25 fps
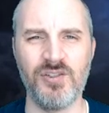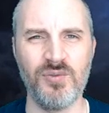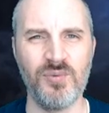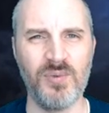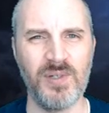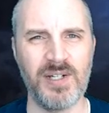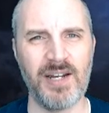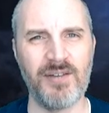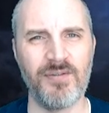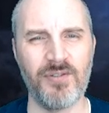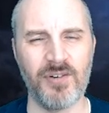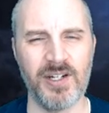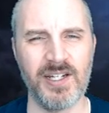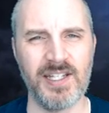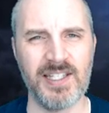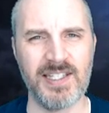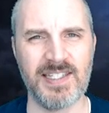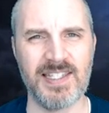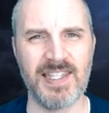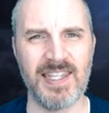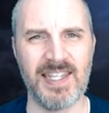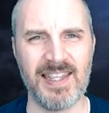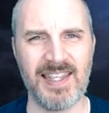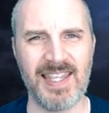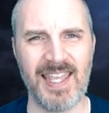whatever it is
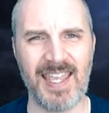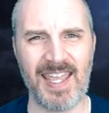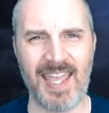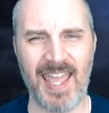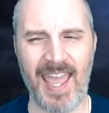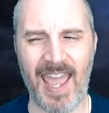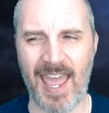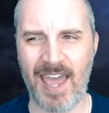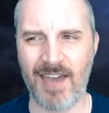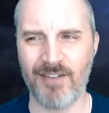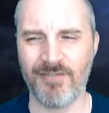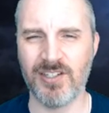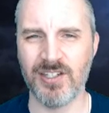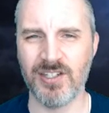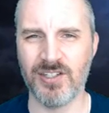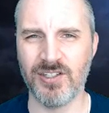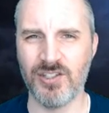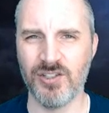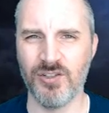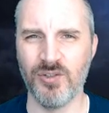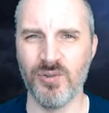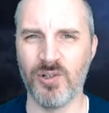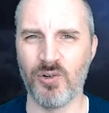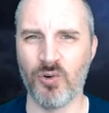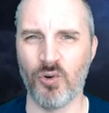that they have to
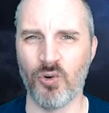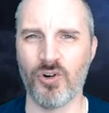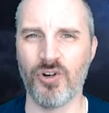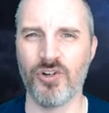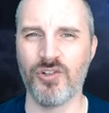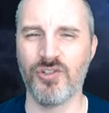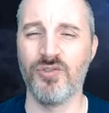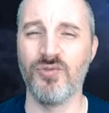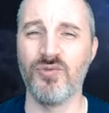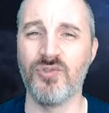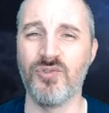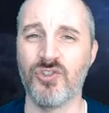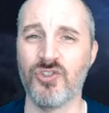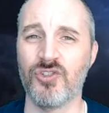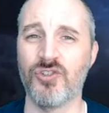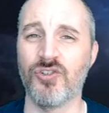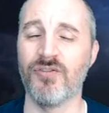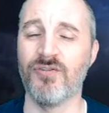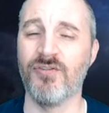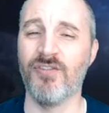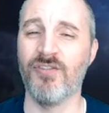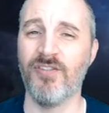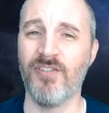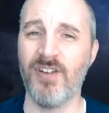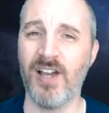do in order to
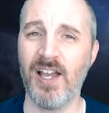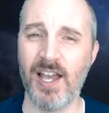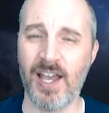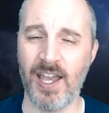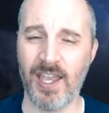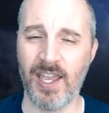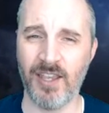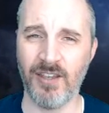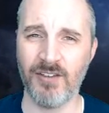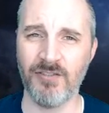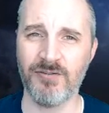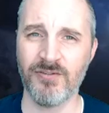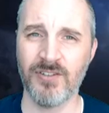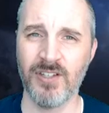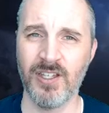survive.